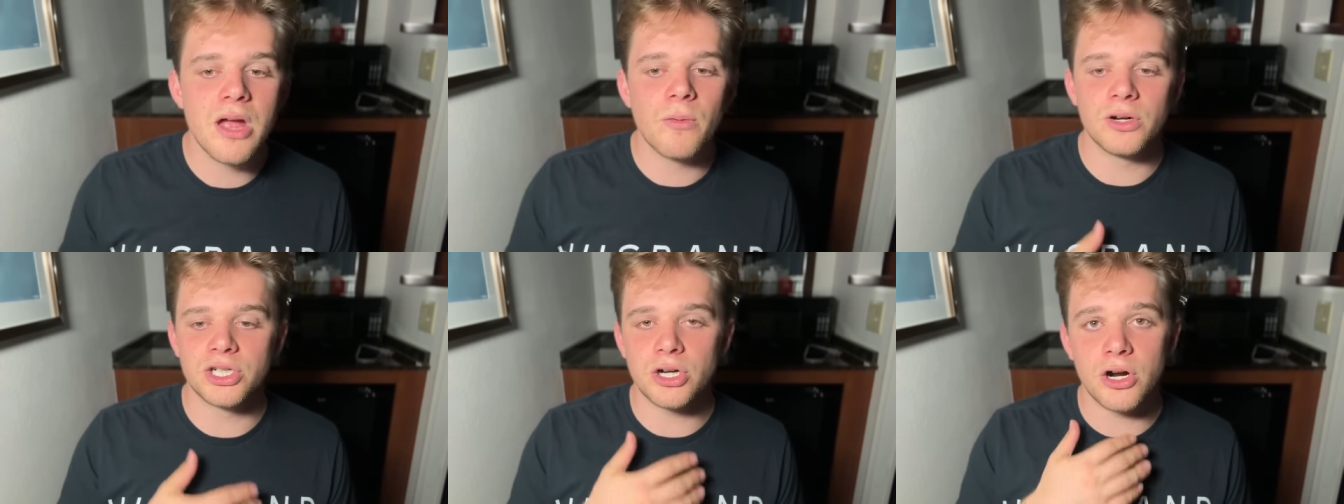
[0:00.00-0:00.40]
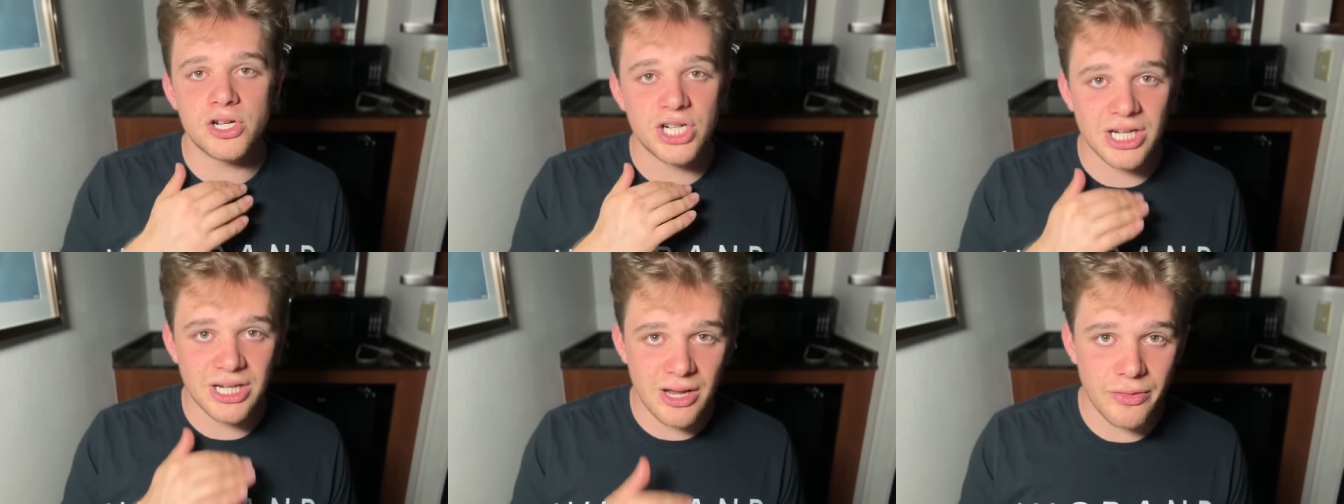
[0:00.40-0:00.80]
We're
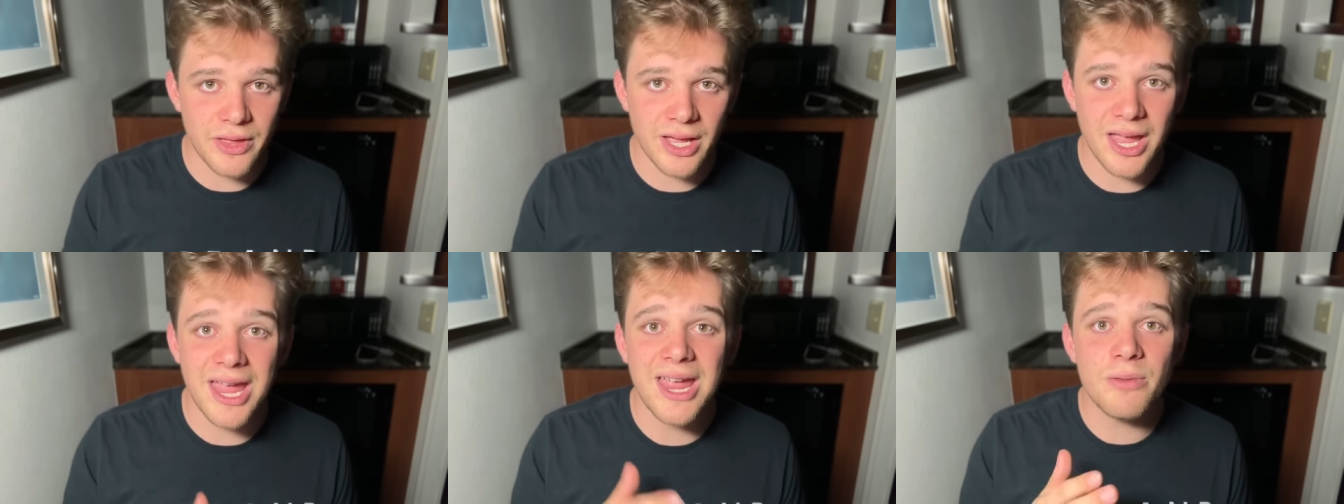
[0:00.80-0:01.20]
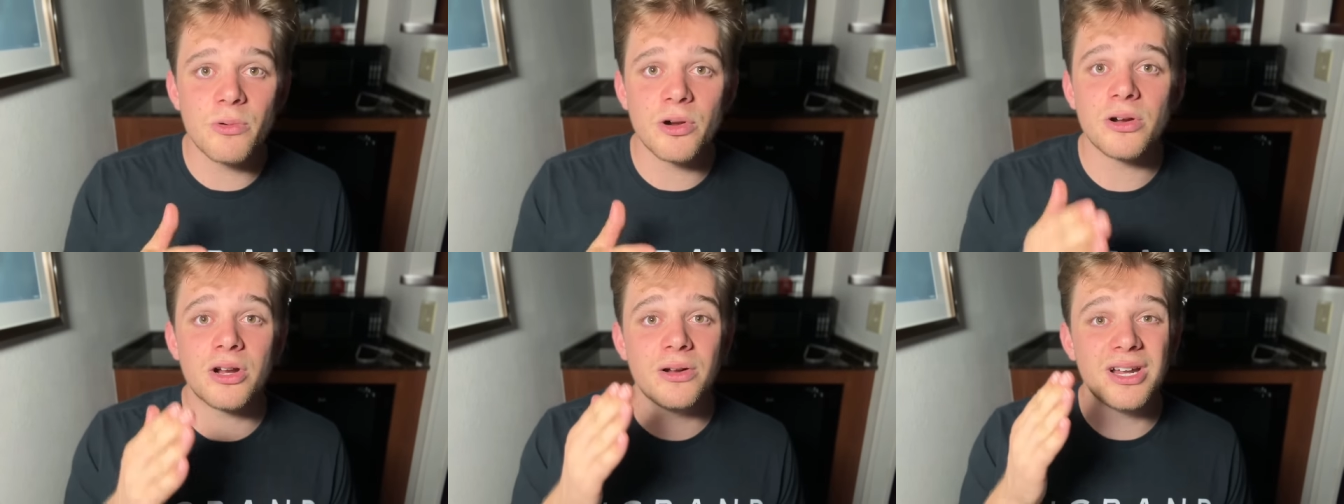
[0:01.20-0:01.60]
charging nothing and
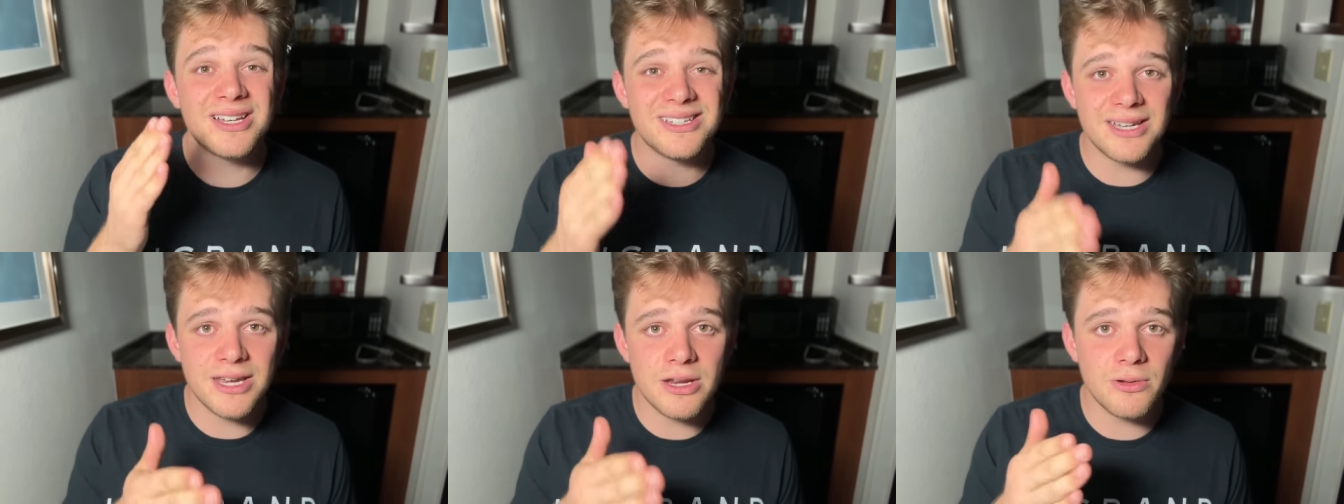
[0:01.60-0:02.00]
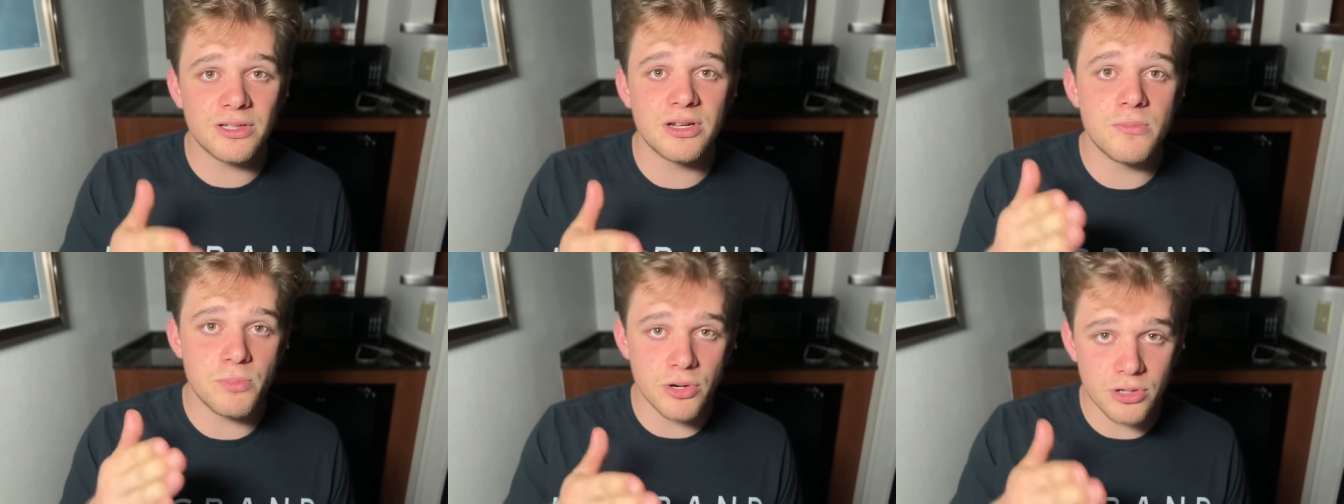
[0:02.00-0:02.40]
we're continuing
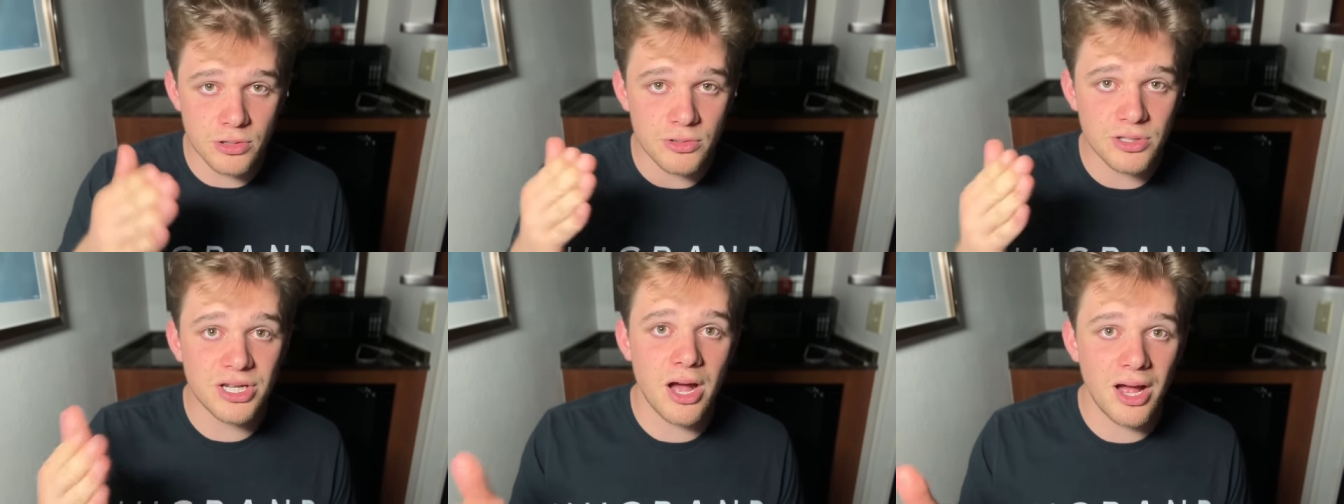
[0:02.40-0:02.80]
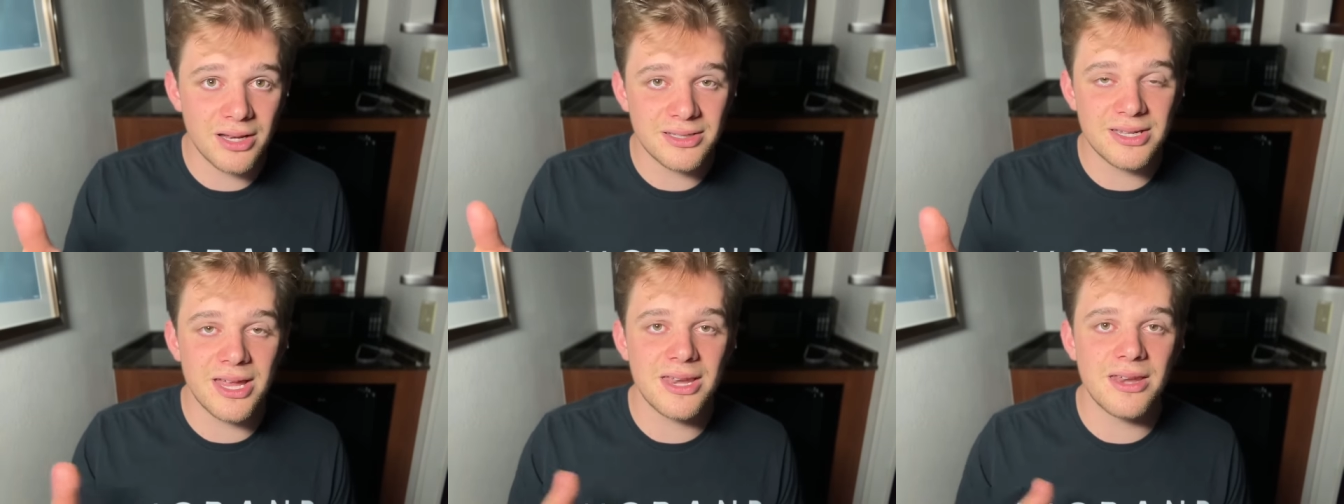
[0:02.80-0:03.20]
to produce
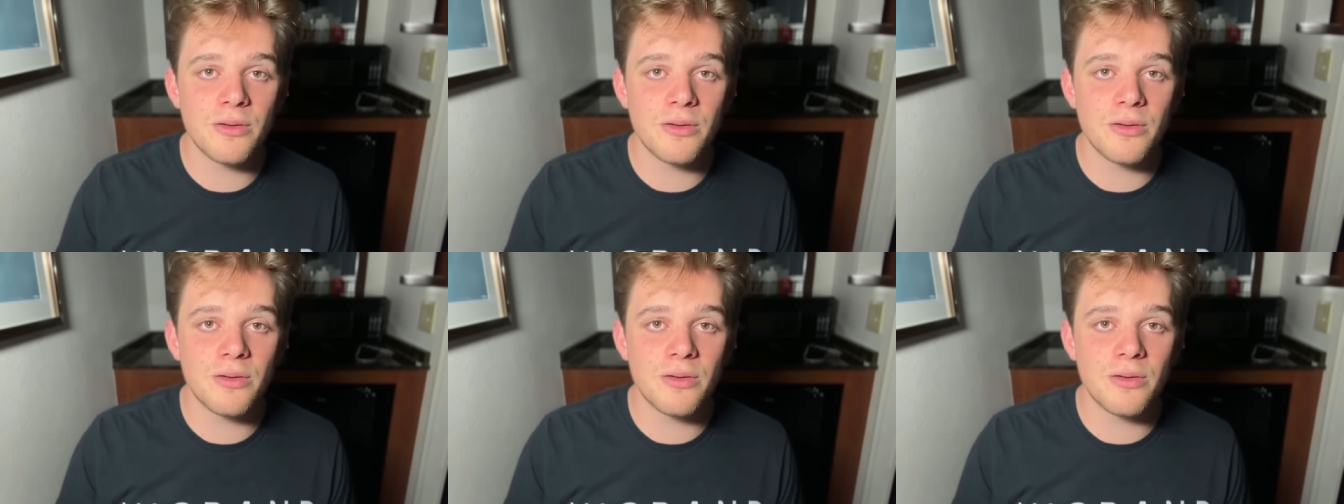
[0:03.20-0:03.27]
content.